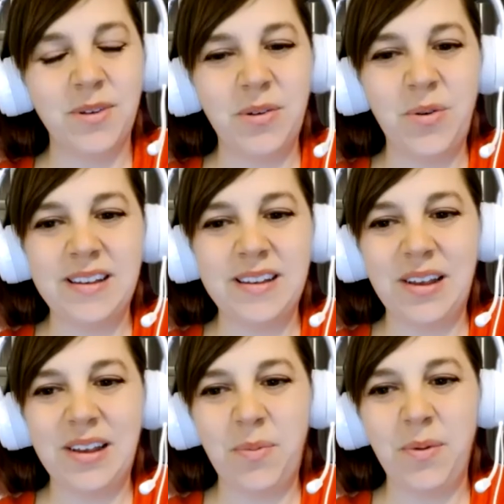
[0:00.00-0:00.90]
cool. That
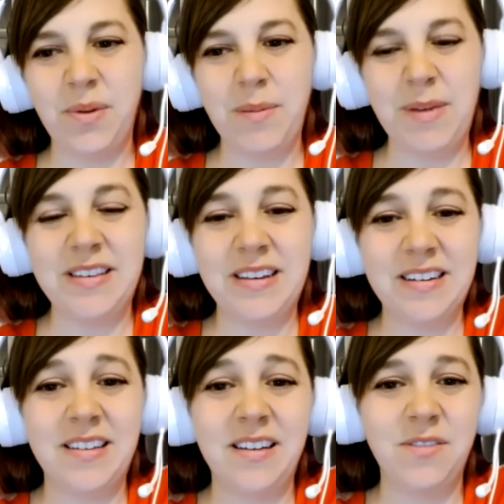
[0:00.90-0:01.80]
sounds like it would be really amazing to
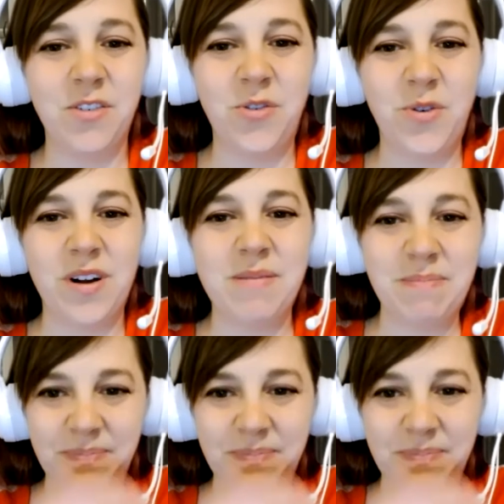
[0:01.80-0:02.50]
see for sure.